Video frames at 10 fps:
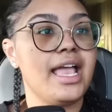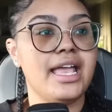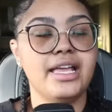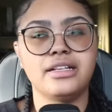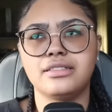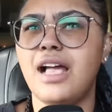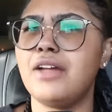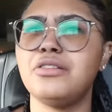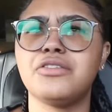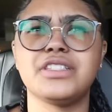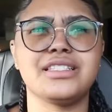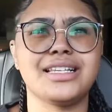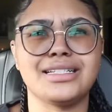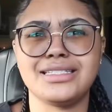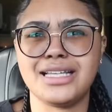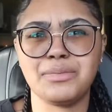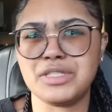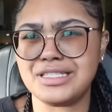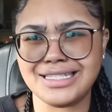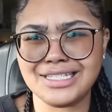and I don't know if this is like a
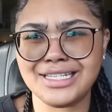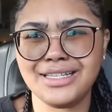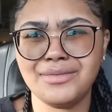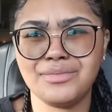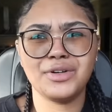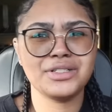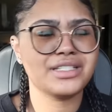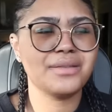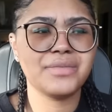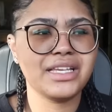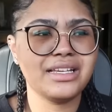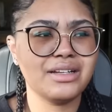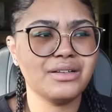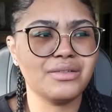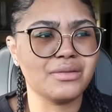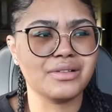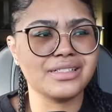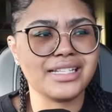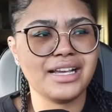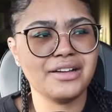deposition or something, or
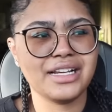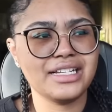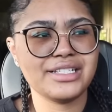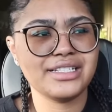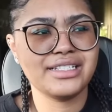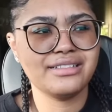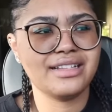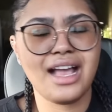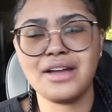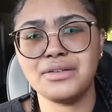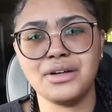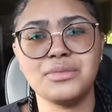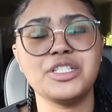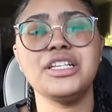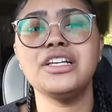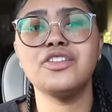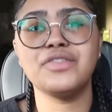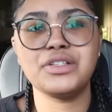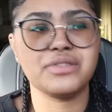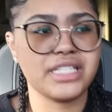interrogation. I don't know, but she
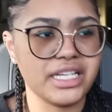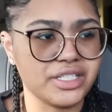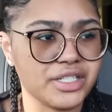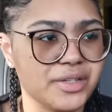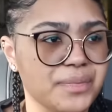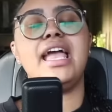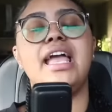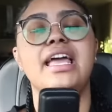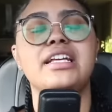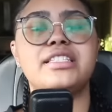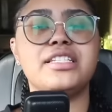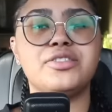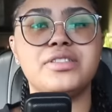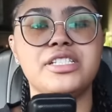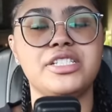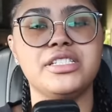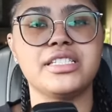interviews Deja, and essentially she's